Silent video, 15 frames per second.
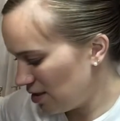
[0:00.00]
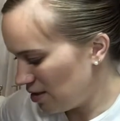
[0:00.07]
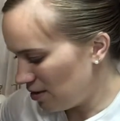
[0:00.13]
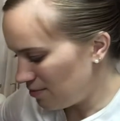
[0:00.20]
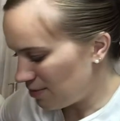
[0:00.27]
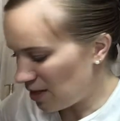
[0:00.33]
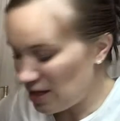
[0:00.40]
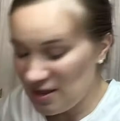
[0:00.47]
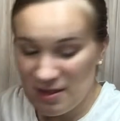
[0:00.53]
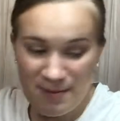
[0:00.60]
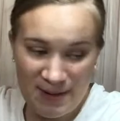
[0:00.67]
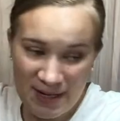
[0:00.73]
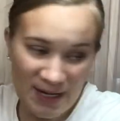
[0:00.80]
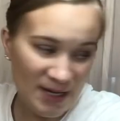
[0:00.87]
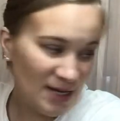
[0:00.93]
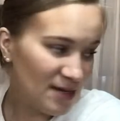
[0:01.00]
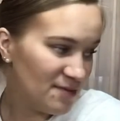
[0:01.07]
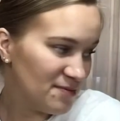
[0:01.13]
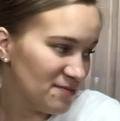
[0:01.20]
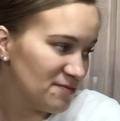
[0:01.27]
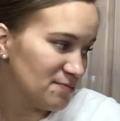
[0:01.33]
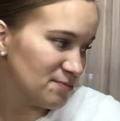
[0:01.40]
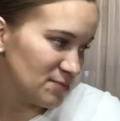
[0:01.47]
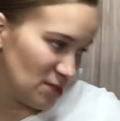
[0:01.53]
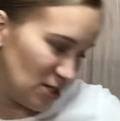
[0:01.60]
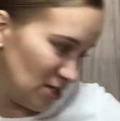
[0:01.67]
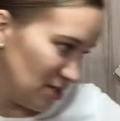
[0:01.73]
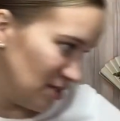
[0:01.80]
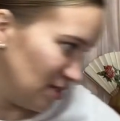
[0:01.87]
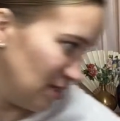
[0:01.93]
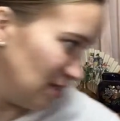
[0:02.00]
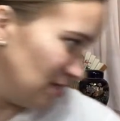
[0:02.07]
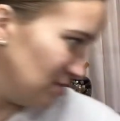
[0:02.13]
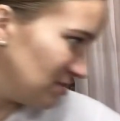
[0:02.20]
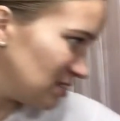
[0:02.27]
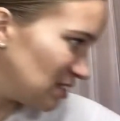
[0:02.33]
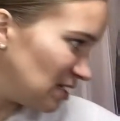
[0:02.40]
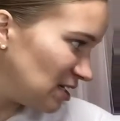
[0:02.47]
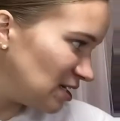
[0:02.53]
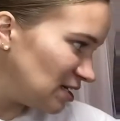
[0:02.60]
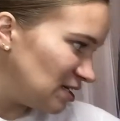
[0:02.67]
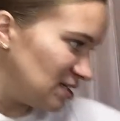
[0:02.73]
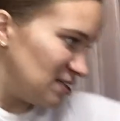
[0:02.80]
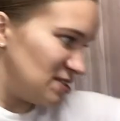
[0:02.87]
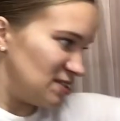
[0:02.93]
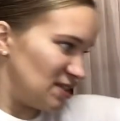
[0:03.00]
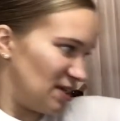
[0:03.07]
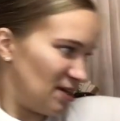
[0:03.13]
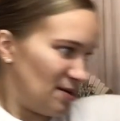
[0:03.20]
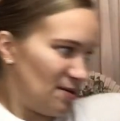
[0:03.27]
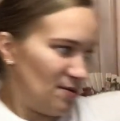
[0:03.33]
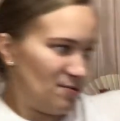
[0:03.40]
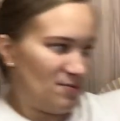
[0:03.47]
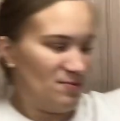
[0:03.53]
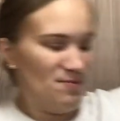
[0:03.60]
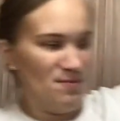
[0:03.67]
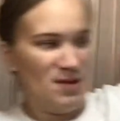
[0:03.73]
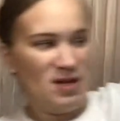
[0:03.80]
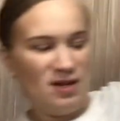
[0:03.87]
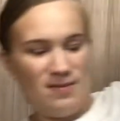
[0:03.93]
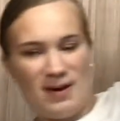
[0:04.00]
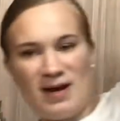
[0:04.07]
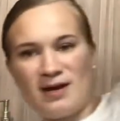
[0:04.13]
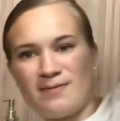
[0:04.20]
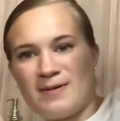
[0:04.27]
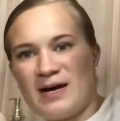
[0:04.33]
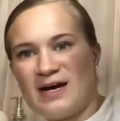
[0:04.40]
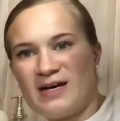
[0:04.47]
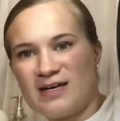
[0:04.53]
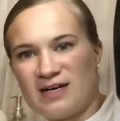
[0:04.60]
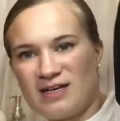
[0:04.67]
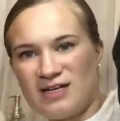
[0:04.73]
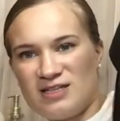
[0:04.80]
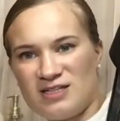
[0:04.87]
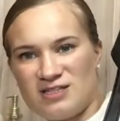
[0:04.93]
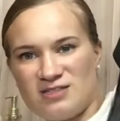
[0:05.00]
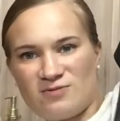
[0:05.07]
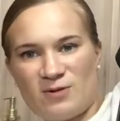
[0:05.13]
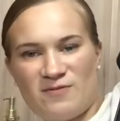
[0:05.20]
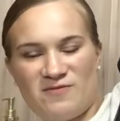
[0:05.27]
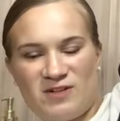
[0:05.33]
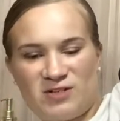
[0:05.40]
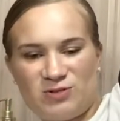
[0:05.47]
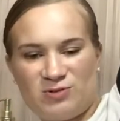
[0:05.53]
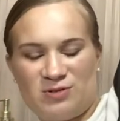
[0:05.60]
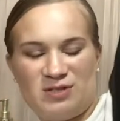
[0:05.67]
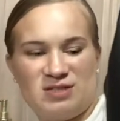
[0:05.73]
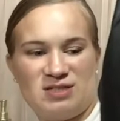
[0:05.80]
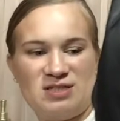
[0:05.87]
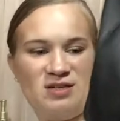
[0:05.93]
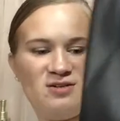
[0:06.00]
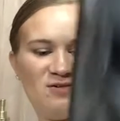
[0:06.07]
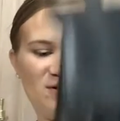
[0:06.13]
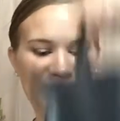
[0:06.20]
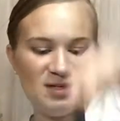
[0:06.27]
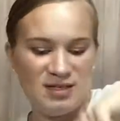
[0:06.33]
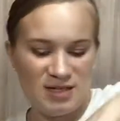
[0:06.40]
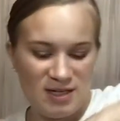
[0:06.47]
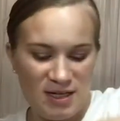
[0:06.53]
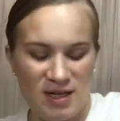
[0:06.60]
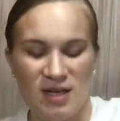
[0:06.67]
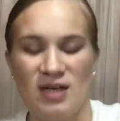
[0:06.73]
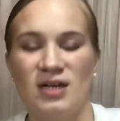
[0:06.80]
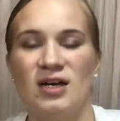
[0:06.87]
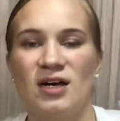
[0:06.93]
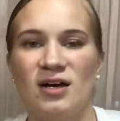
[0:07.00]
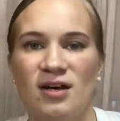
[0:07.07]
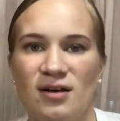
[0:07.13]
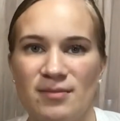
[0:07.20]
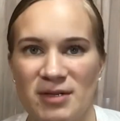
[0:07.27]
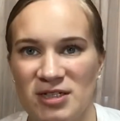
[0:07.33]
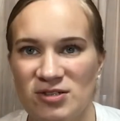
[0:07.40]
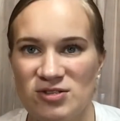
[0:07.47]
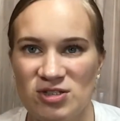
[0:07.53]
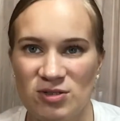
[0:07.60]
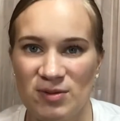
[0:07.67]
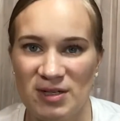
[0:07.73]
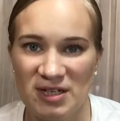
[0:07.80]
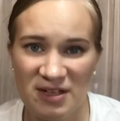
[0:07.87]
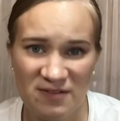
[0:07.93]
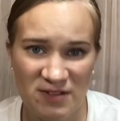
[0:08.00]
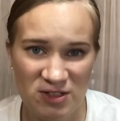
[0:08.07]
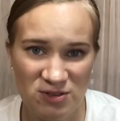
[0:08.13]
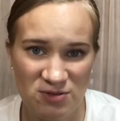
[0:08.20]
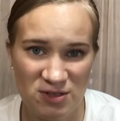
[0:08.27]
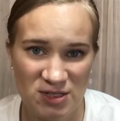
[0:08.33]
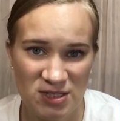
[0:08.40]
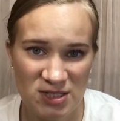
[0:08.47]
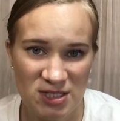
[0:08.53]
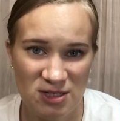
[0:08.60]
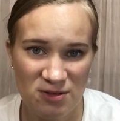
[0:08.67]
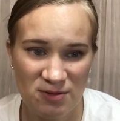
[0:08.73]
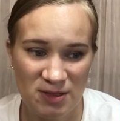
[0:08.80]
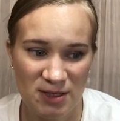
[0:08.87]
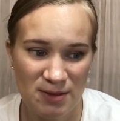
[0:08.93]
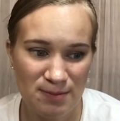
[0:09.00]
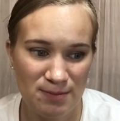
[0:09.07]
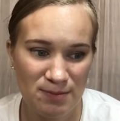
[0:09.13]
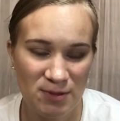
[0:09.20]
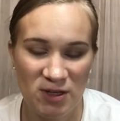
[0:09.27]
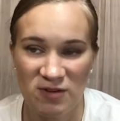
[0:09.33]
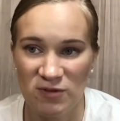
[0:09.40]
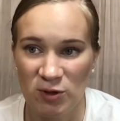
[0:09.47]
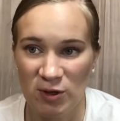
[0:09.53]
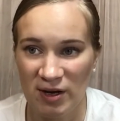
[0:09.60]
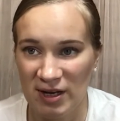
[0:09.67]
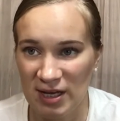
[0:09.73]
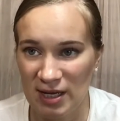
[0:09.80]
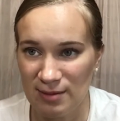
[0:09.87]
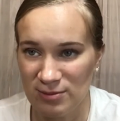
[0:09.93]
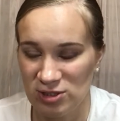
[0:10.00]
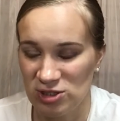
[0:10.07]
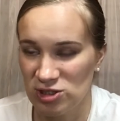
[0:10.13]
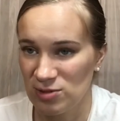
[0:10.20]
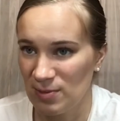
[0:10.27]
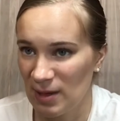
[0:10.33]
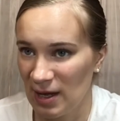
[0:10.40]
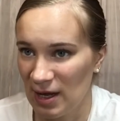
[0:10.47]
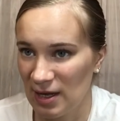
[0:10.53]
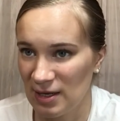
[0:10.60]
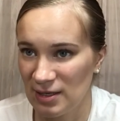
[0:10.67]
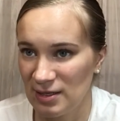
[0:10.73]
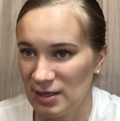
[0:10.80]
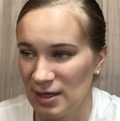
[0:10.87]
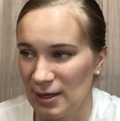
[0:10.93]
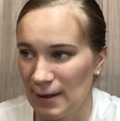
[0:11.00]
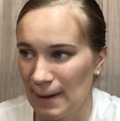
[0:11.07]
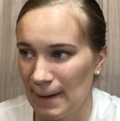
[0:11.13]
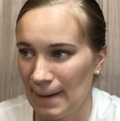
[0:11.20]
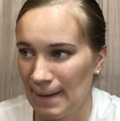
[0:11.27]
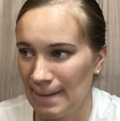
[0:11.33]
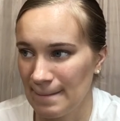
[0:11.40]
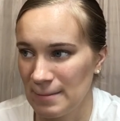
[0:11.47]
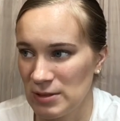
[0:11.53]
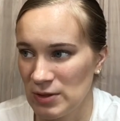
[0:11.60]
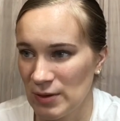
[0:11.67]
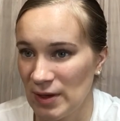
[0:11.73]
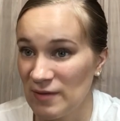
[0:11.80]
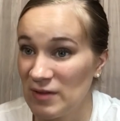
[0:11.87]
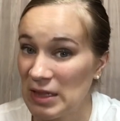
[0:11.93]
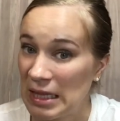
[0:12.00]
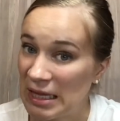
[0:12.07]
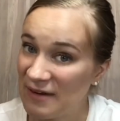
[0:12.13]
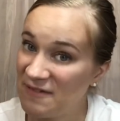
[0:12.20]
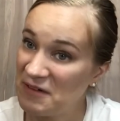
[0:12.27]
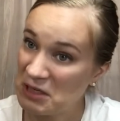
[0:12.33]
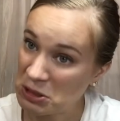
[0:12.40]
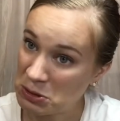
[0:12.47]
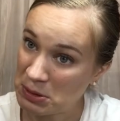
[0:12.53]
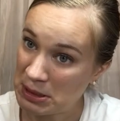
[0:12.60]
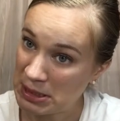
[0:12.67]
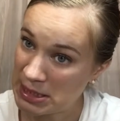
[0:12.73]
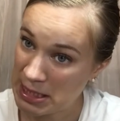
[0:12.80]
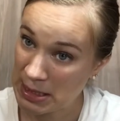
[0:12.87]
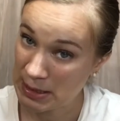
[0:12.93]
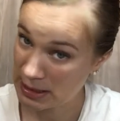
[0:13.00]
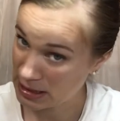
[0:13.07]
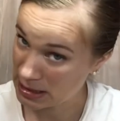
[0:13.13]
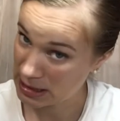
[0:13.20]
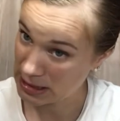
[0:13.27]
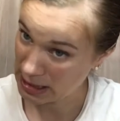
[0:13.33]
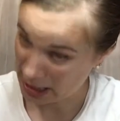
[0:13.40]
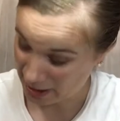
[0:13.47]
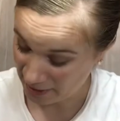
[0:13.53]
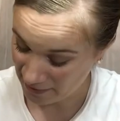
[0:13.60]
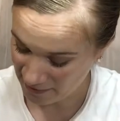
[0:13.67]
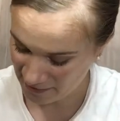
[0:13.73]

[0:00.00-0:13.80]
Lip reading: But the bag I'm currently using is like a mini backpack. I got this from Victoria's Secret. I used to work at Victoria's Secret before I came to Japan, so I have a lot of Victoria's Secret stuff.